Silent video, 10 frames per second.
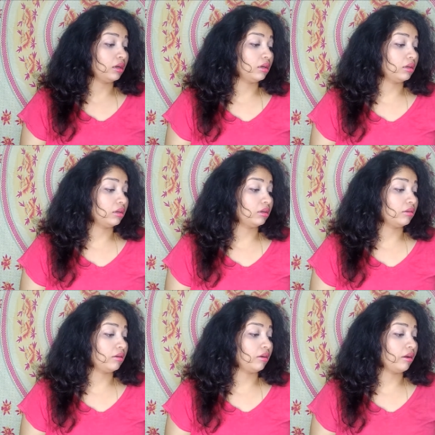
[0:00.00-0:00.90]

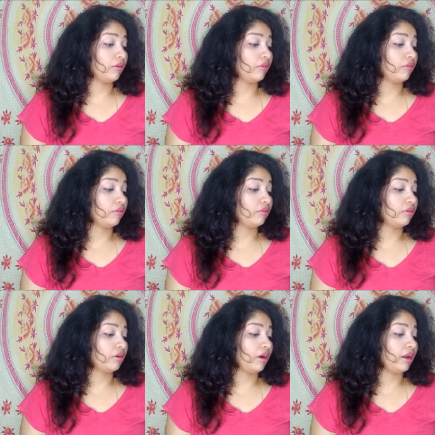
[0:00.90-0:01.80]

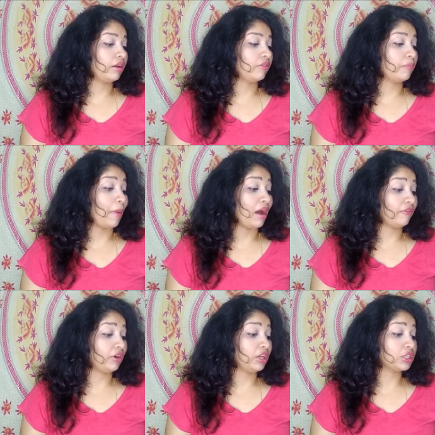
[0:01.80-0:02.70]
And
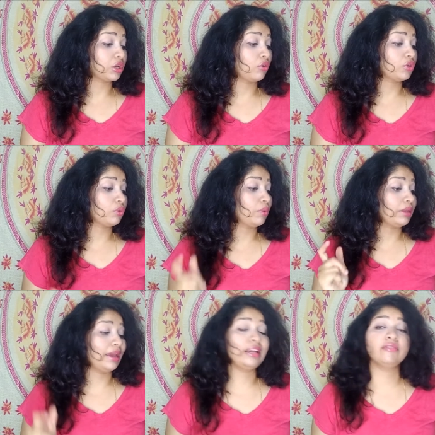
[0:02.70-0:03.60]
after discount you
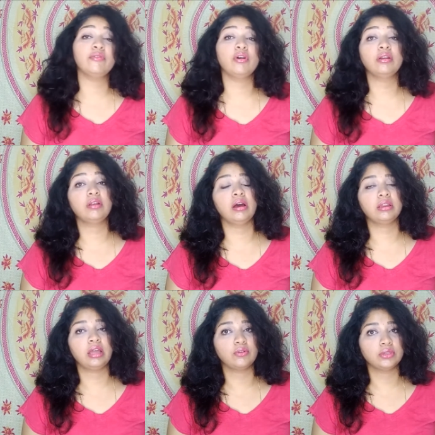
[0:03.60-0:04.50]
will get for
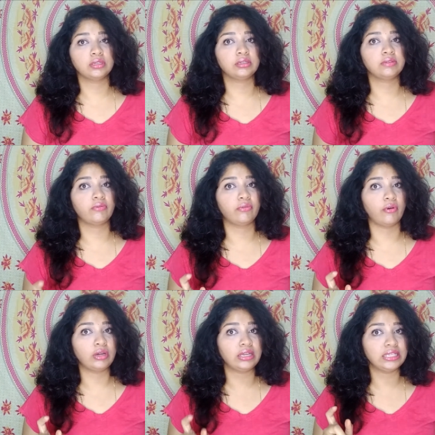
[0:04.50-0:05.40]

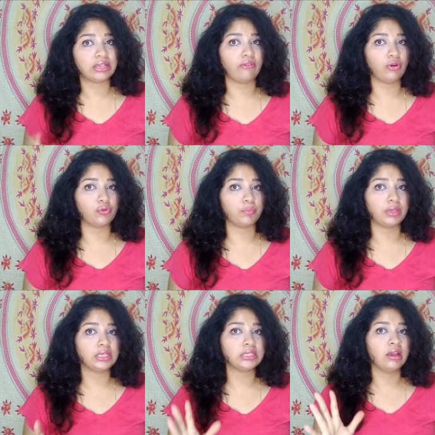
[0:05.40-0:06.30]
1047
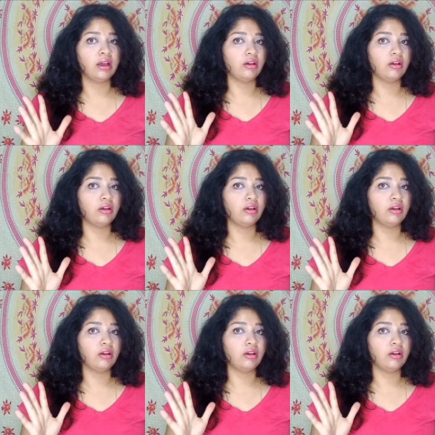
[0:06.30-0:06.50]
rupees.